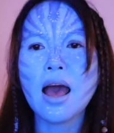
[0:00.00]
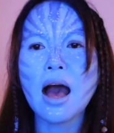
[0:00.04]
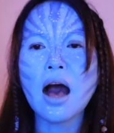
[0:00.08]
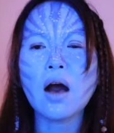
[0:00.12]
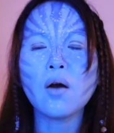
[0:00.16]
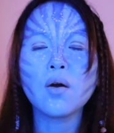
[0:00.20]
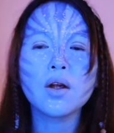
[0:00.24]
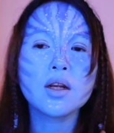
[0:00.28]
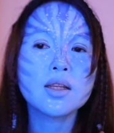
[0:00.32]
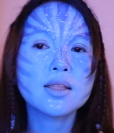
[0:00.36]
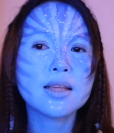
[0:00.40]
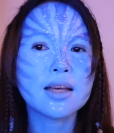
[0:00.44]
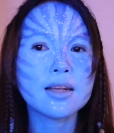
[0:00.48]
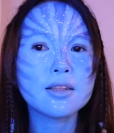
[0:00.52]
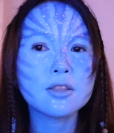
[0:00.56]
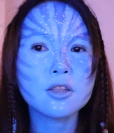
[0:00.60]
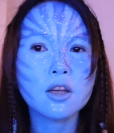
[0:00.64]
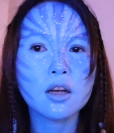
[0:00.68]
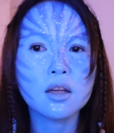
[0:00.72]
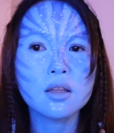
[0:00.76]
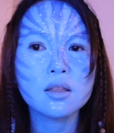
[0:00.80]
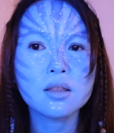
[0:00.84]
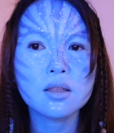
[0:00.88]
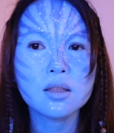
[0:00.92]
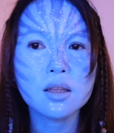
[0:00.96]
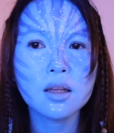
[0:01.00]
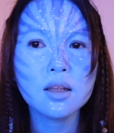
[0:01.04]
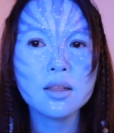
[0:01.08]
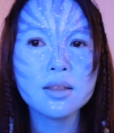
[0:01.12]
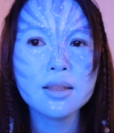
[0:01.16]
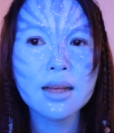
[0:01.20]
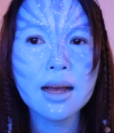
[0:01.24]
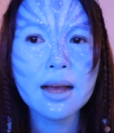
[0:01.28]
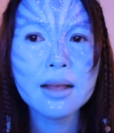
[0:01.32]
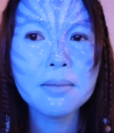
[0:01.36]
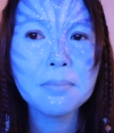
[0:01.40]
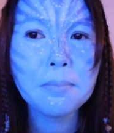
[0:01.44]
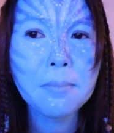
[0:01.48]
Our sales
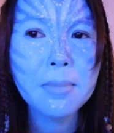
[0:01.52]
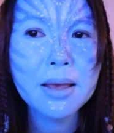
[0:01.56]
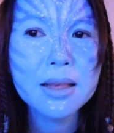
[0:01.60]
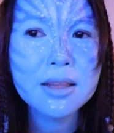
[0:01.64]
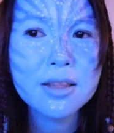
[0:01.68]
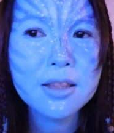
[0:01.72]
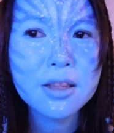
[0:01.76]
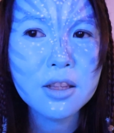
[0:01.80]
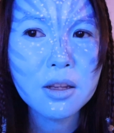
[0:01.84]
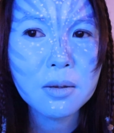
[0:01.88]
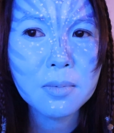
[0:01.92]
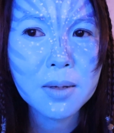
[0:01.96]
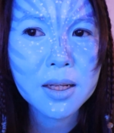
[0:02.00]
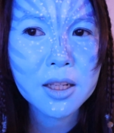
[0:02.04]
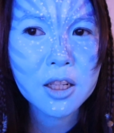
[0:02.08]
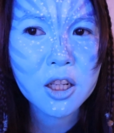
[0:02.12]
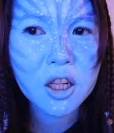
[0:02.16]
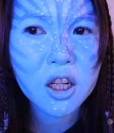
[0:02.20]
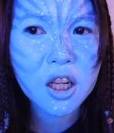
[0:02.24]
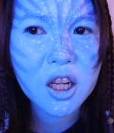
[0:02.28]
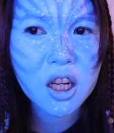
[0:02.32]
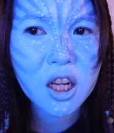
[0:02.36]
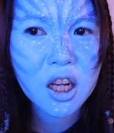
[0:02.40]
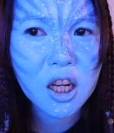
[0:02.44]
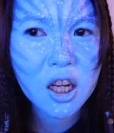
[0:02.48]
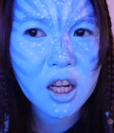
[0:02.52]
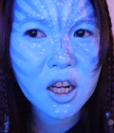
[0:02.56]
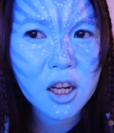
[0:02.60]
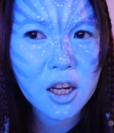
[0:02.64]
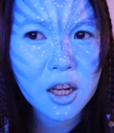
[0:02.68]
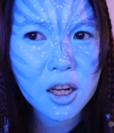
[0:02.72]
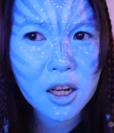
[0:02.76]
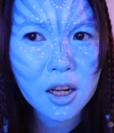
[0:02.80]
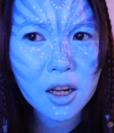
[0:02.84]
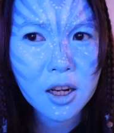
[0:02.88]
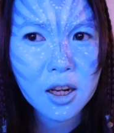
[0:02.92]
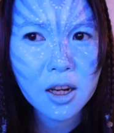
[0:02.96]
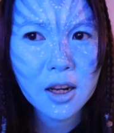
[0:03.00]
consultant,
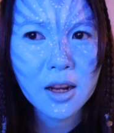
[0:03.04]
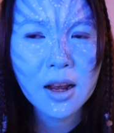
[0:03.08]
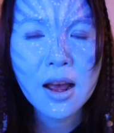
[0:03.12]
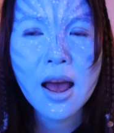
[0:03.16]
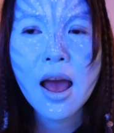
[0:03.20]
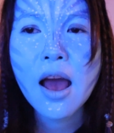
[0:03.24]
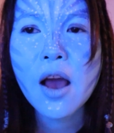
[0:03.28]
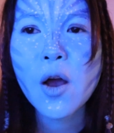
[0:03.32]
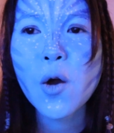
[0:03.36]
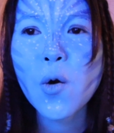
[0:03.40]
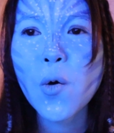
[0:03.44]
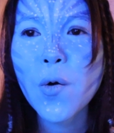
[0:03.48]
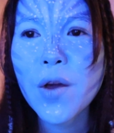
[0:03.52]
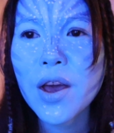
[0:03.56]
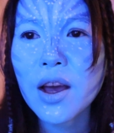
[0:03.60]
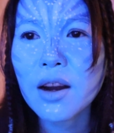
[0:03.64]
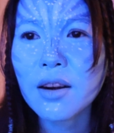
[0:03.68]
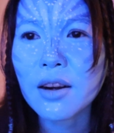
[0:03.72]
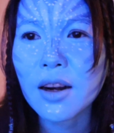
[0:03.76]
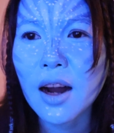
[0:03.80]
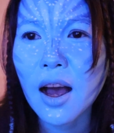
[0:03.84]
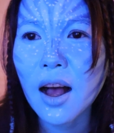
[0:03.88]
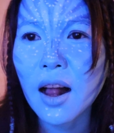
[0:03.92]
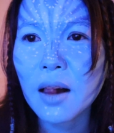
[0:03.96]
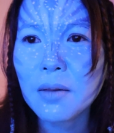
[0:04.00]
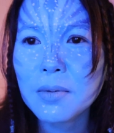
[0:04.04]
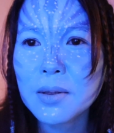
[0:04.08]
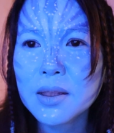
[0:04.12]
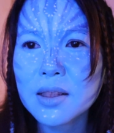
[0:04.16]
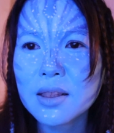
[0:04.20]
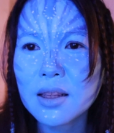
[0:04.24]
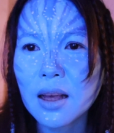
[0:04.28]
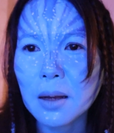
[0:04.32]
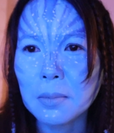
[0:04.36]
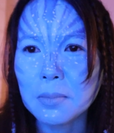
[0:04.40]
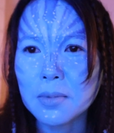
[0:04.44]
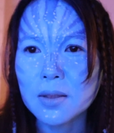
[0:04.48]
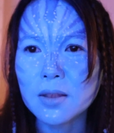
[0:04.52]
Mitsubishi, Kuya Ralph
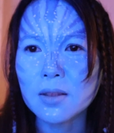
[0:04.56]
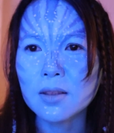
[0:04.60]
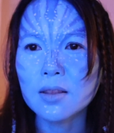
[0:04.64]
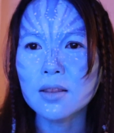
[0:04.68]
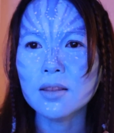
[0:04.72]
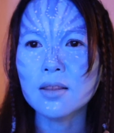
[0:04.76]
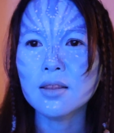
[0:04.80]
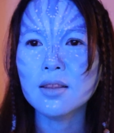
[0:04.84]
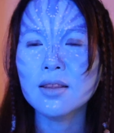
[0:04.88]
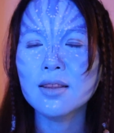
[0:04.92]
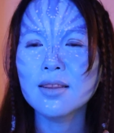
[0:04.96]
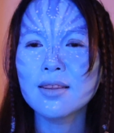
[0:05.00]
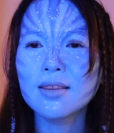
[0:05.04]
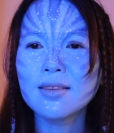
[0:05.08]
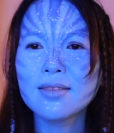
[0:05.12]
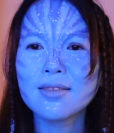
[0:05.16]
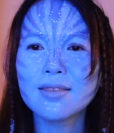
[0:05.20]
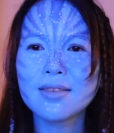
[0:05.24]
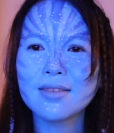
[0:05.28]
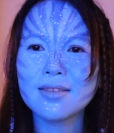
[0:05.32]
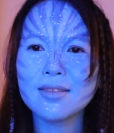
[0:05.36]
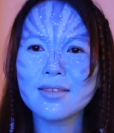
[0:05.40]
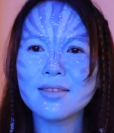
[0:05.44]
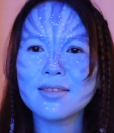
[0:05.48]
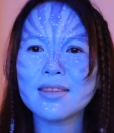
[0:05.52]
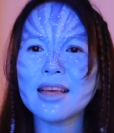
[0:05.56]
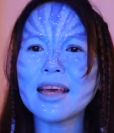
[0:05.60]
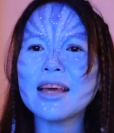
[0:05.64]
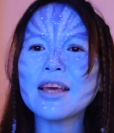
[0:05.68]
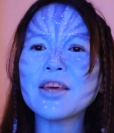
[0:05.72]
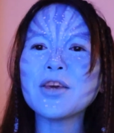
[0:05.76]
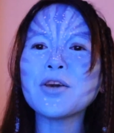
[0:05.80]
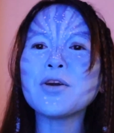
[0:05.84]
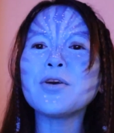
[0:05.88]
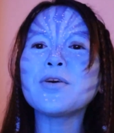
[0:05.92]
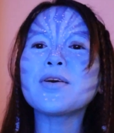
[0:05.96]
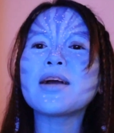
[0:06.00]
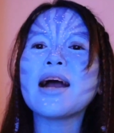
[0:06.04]
Samson. Thank
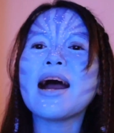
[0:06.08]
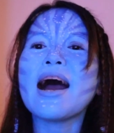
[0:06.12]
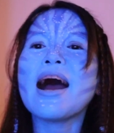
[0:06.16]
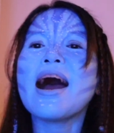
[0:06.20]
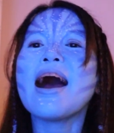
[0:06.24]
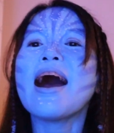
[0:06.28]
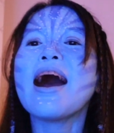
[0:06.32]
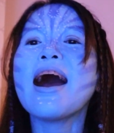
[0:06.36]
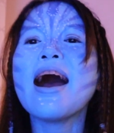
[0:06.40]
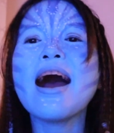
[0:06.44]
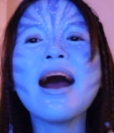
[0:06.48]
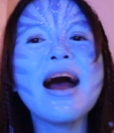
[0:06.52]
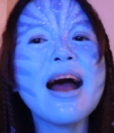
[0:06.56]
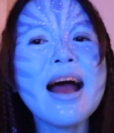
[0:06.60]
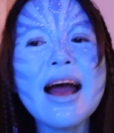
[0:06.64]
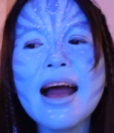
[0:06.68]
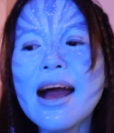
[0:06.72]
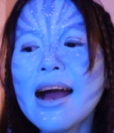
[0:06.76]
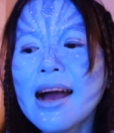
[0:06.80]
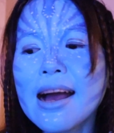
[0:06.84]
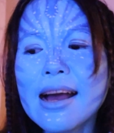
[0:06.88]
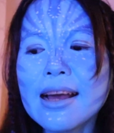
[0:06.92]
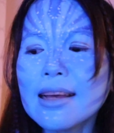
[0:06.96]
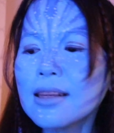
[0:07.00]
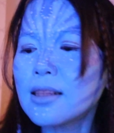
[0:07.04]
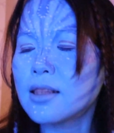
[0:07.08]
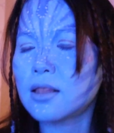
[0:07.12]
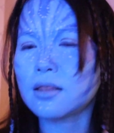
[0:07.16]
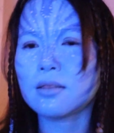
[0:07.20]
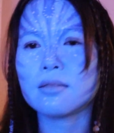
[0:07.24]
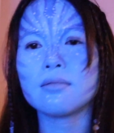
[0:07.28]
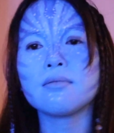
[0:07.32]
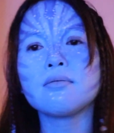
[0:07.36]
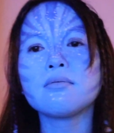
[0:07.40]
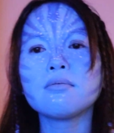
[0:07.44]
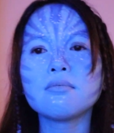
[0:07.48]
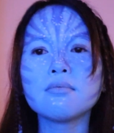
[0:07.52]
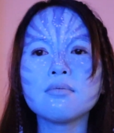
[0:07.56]
you, guys.